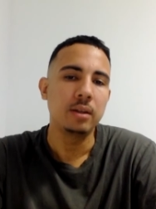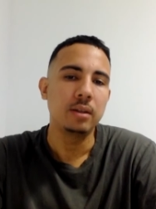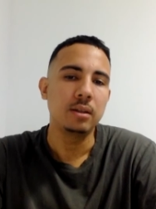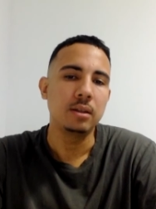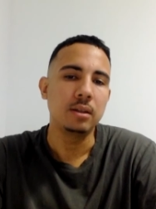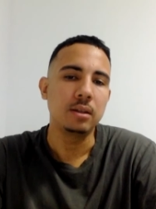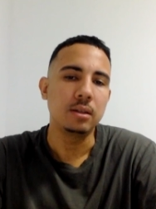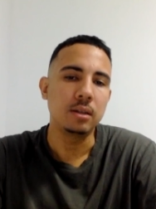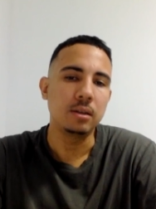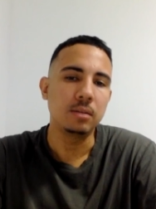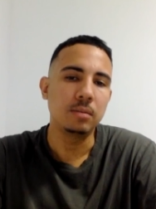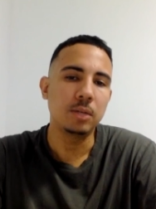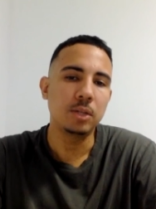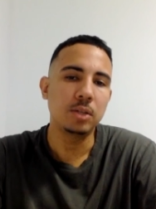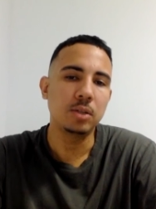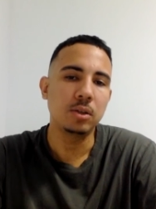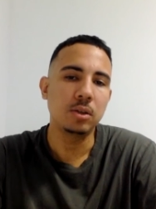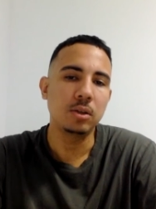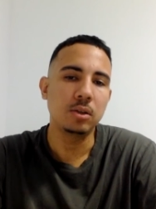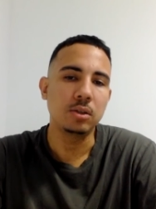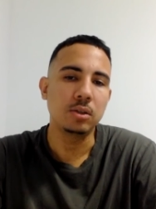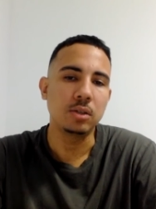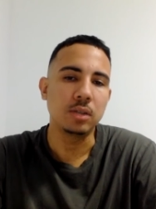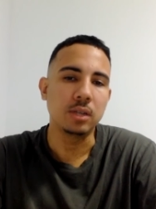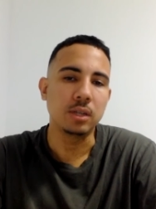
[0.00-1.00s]
The
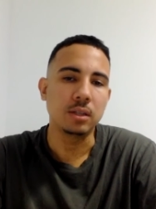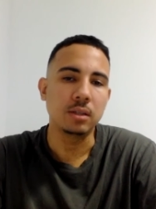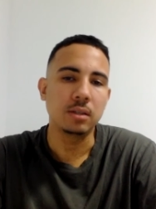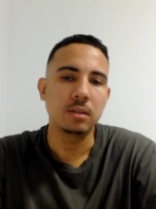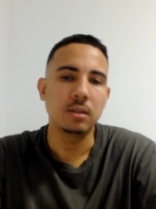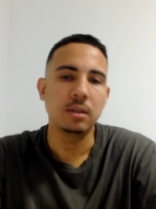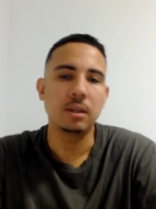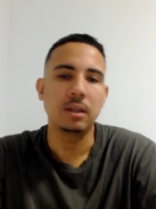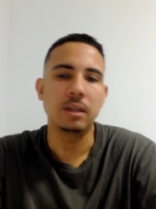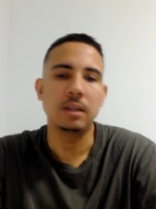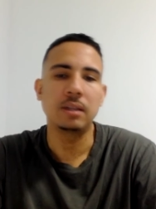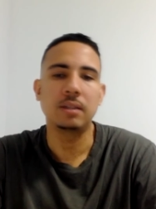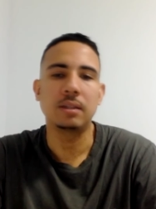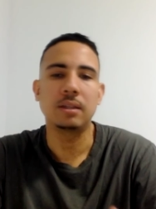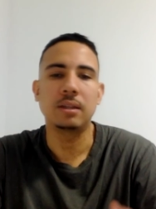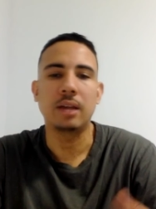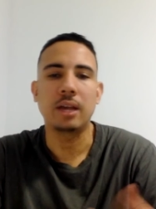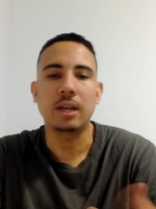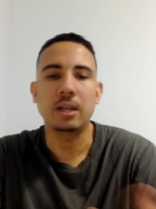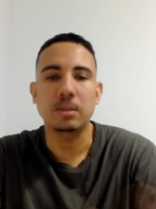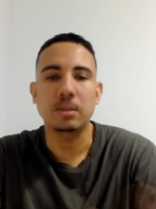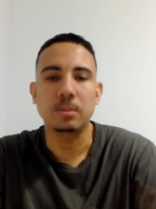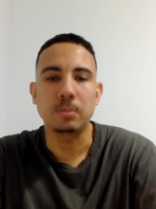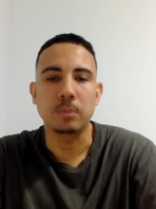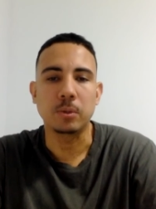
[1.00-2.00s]
dermatologist is an
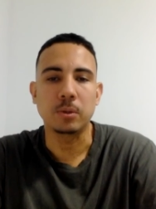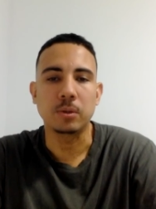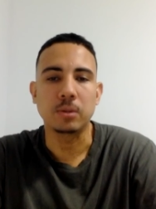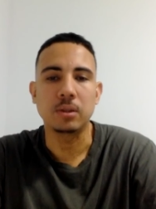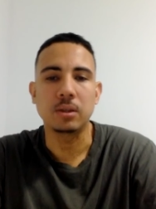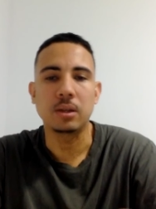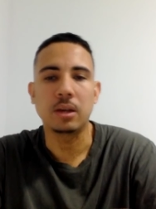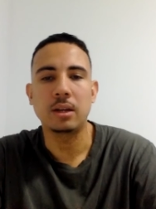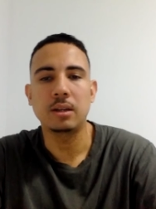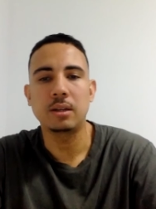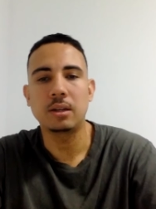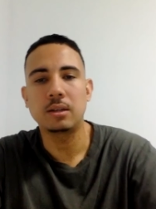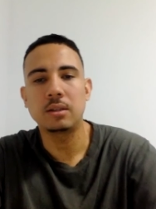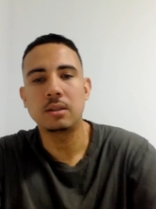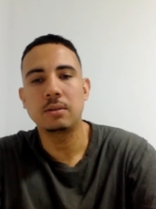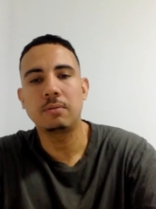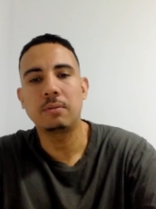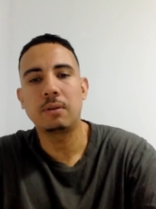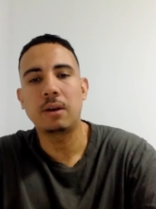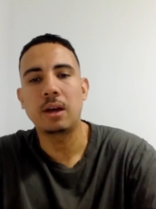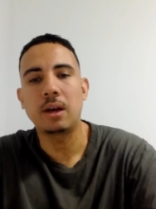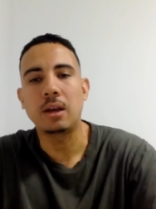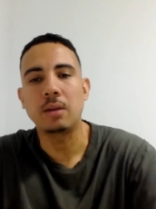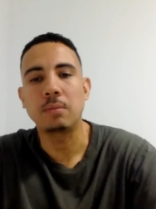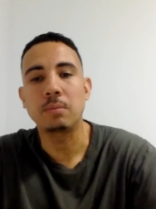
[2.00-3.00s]
expert in
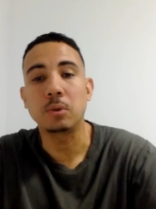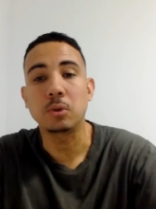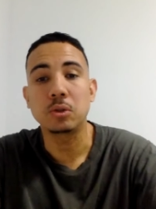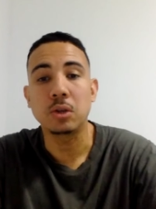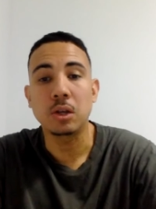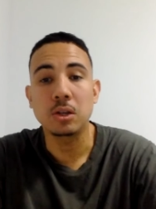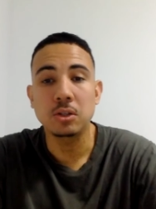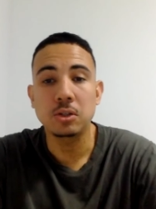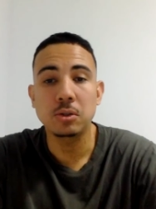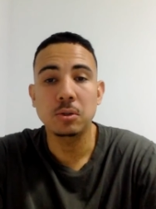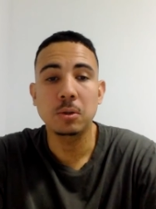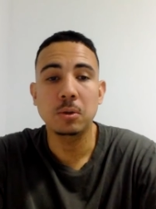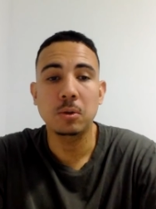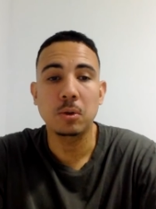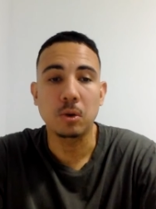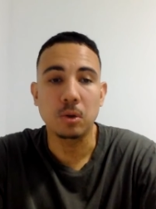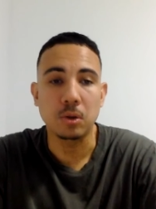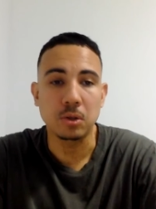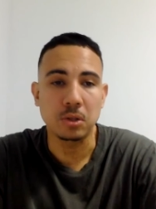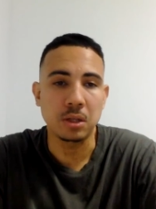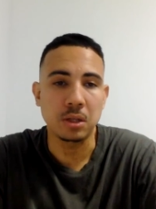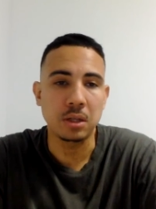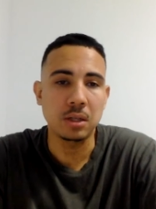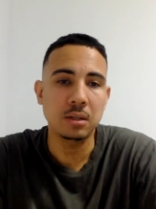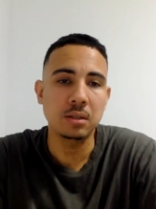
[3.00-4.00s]
identifying potential
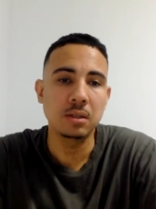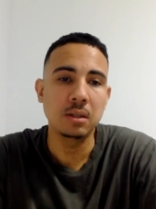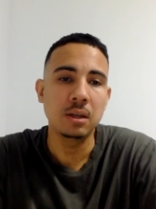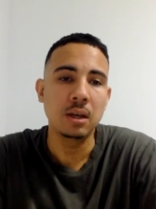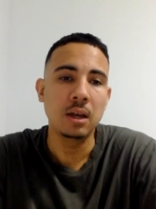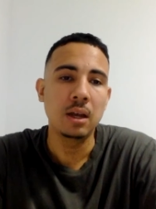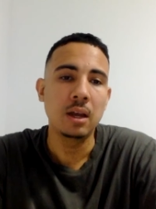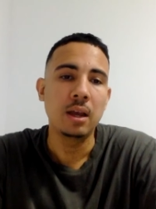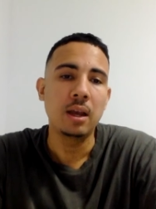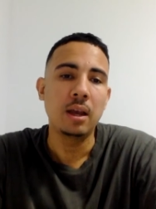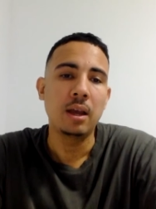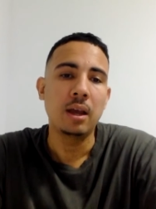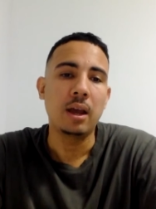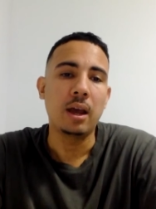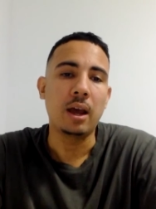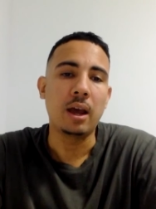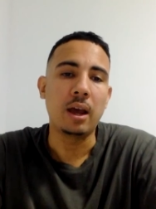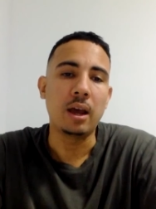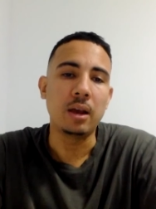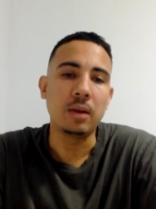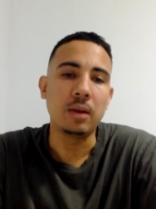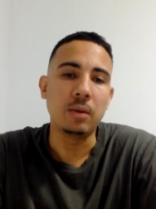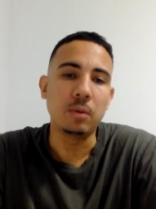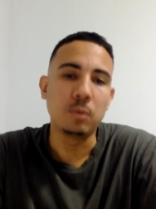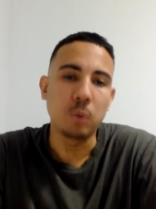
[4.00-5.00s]
causes
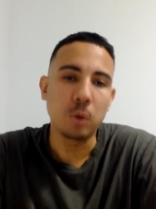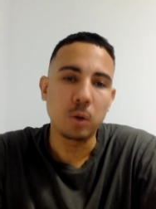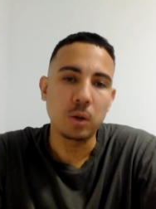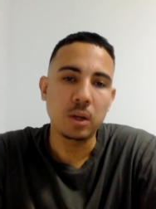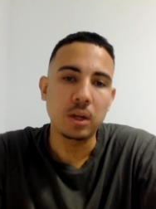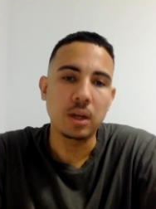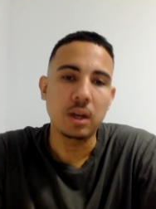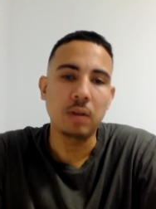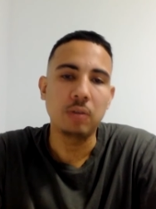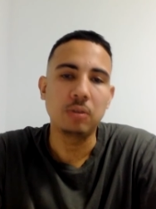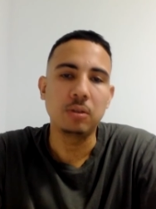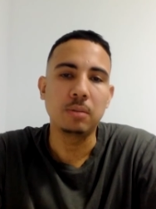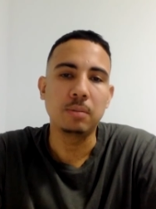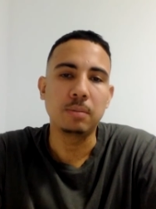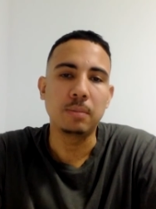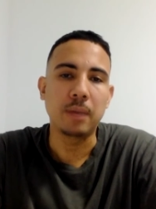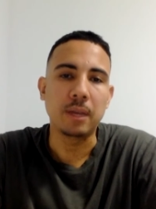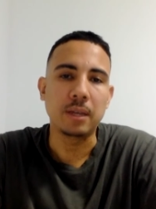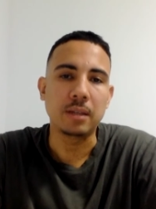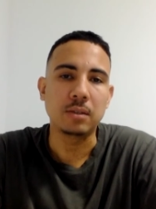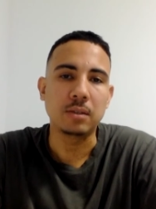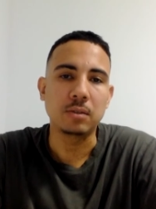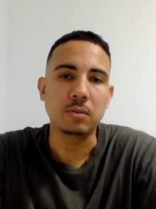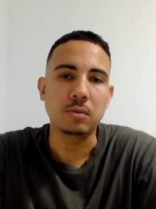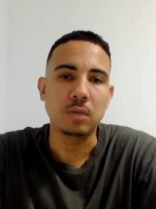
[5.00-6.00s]
and working out the
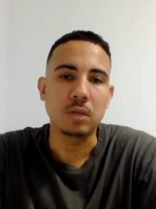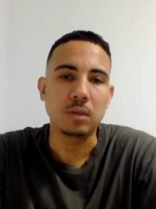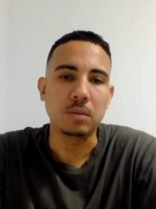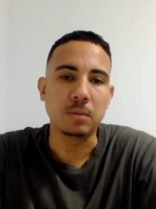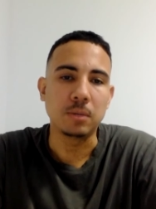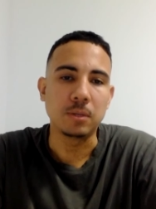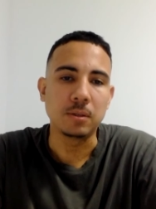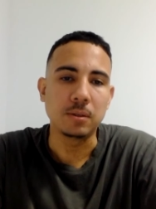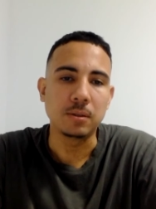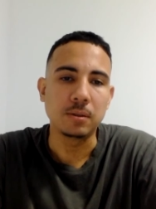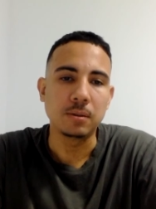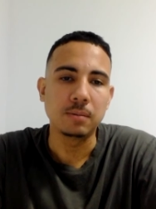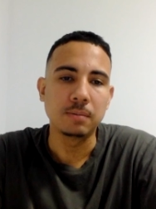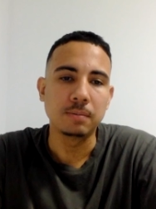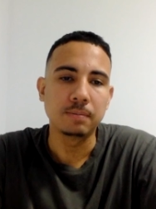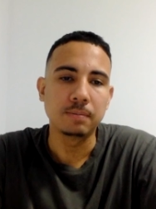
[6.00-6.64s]
best treatments.